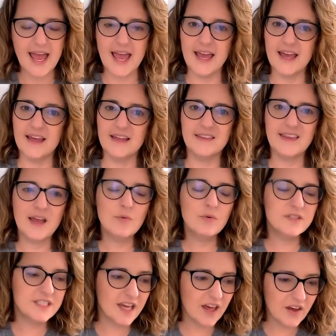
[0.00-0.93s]
And they
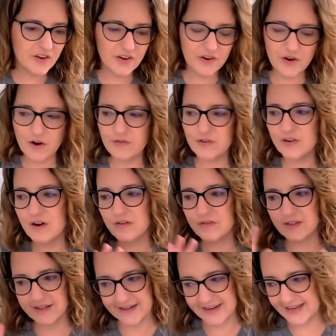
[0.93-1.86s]
will tell you over and
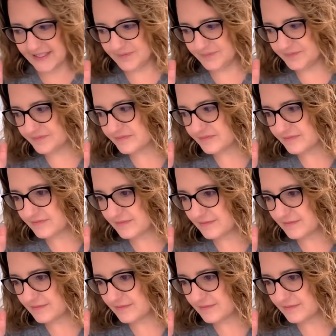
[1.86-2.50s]
over again,